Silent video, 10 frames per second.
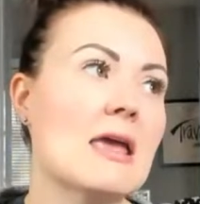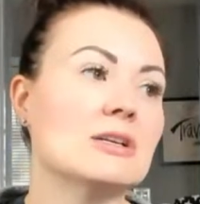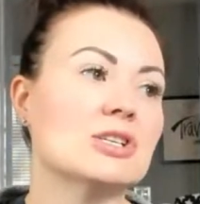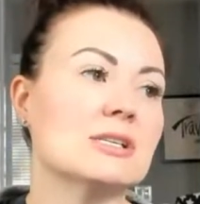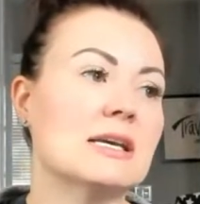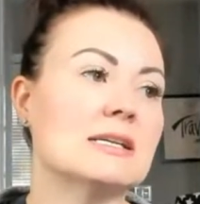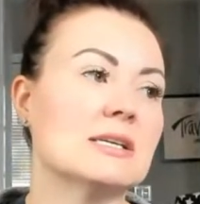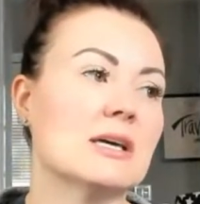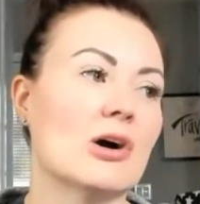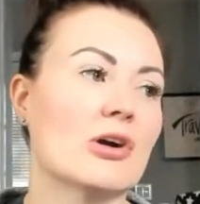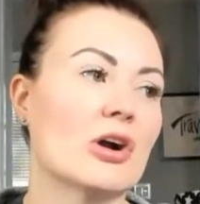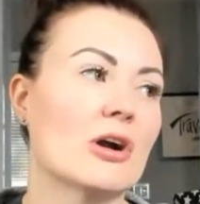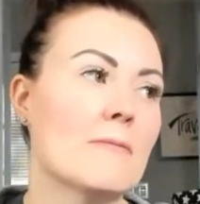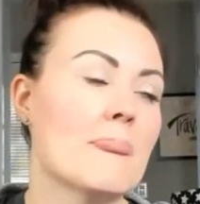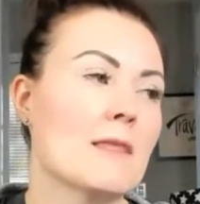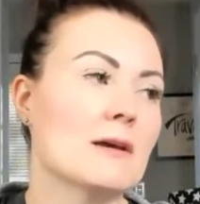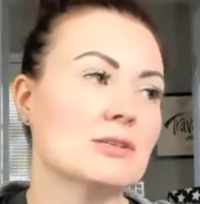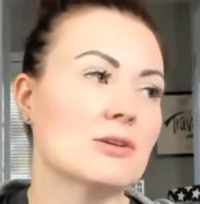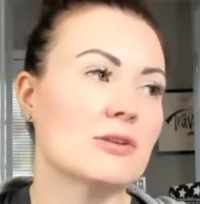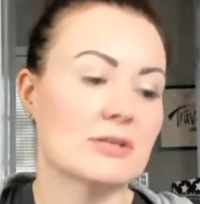just eat to hunger.
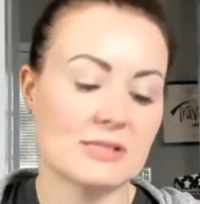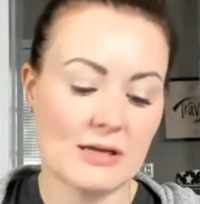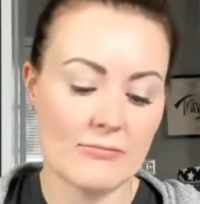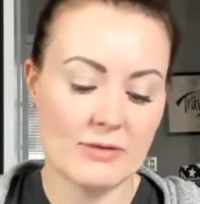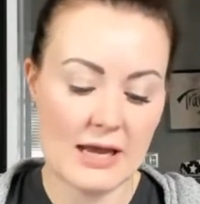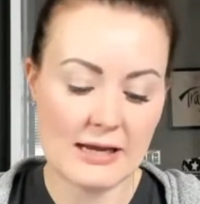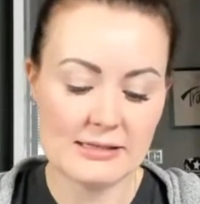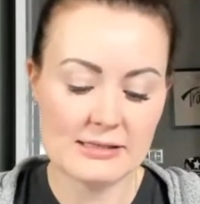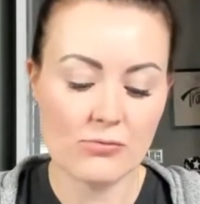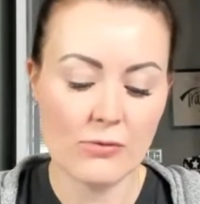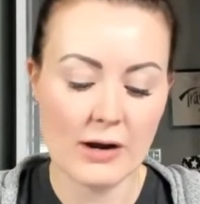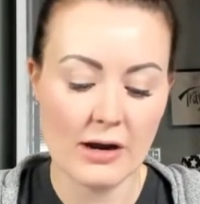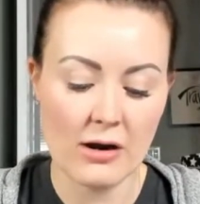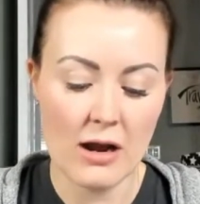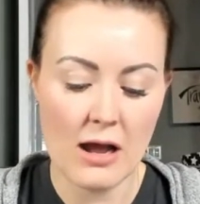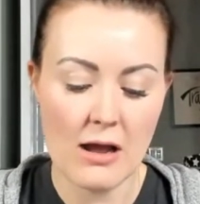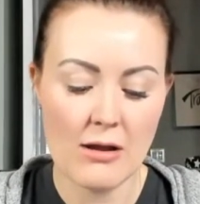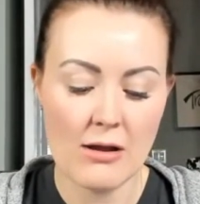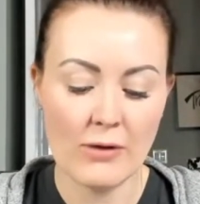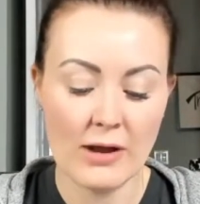So there's some days where
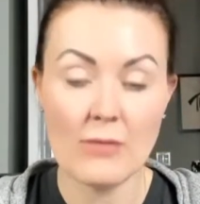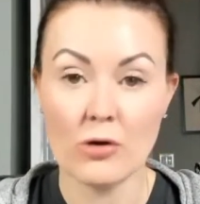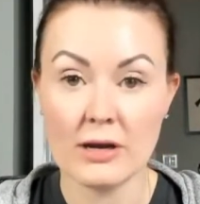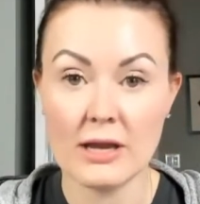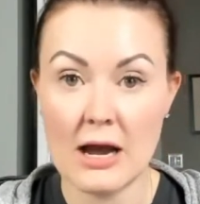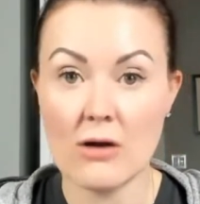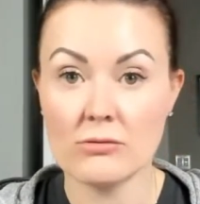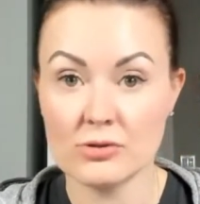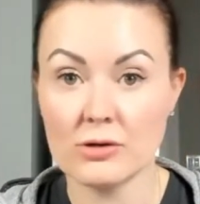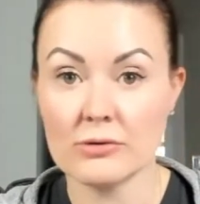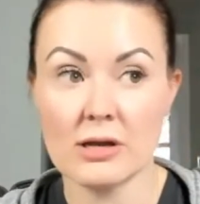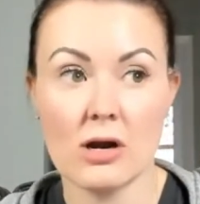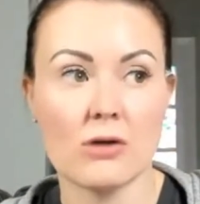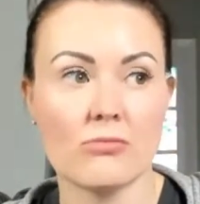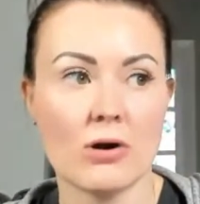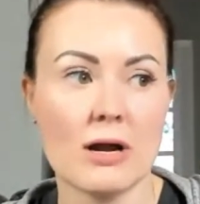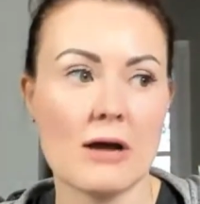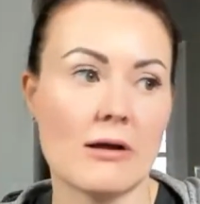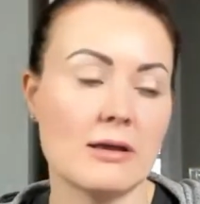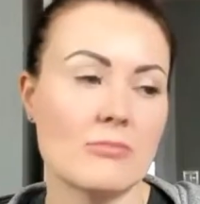when I'm working out, doing a really hard workout,
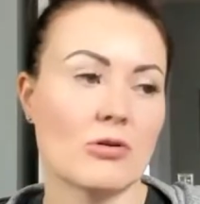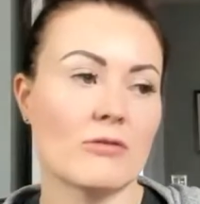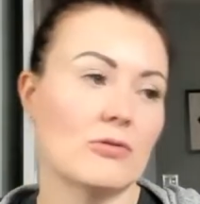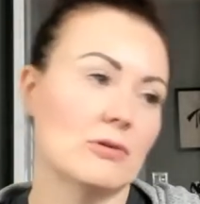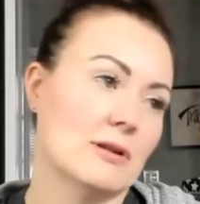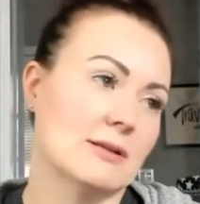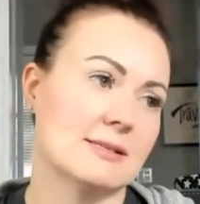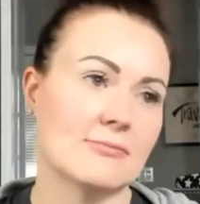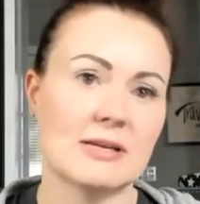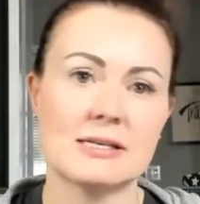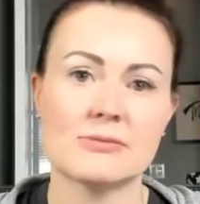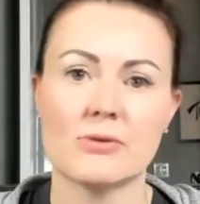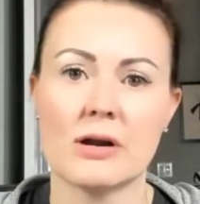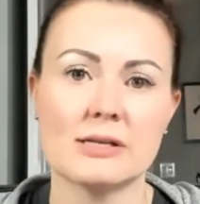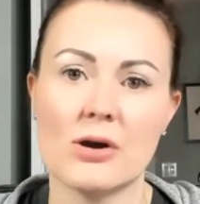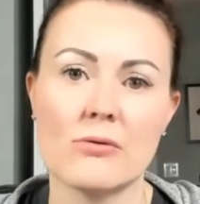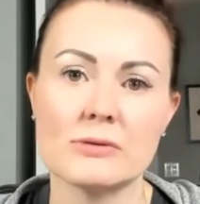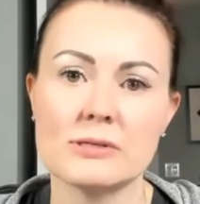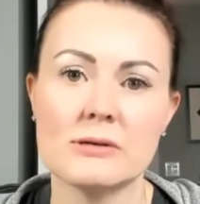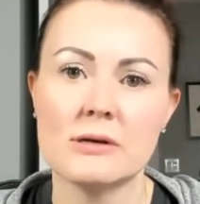I'll eat more food. And then some days where I
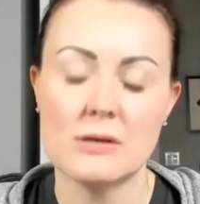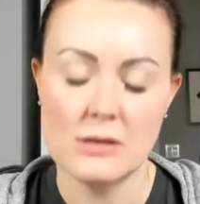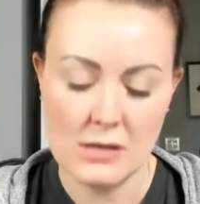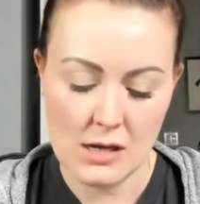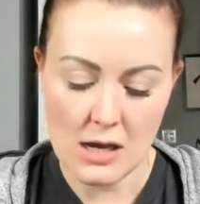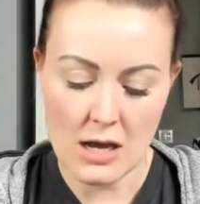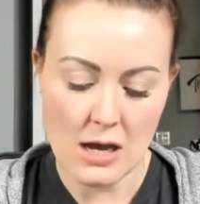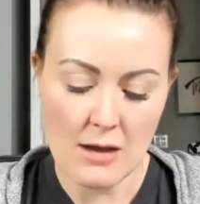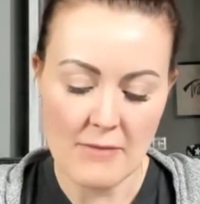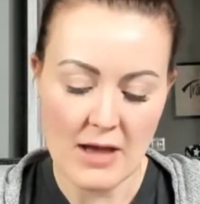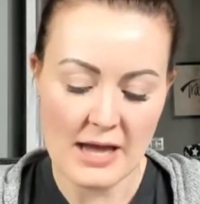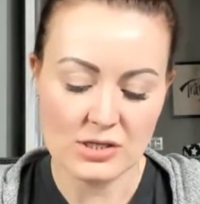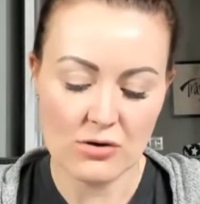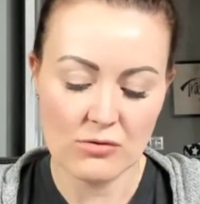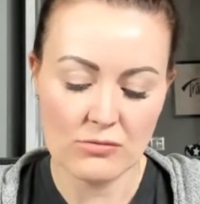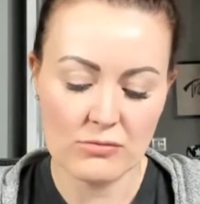don't. I don't